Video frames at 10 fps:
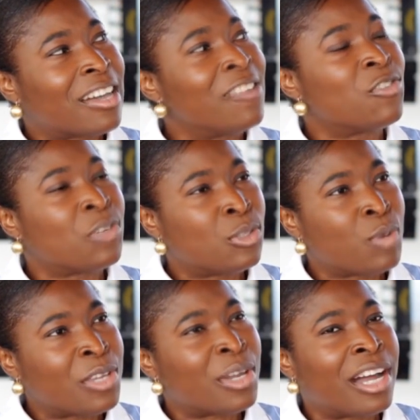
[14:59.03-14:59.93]
countries
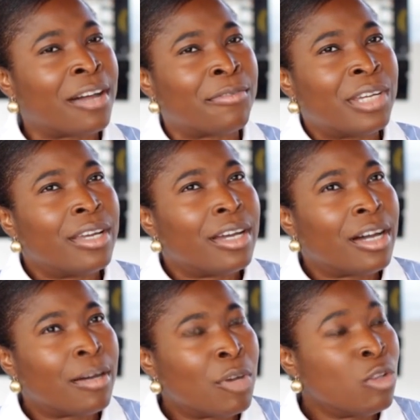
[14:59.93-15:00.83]
where you have
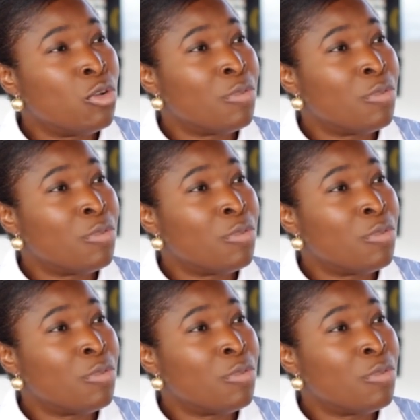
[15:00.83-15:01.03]
a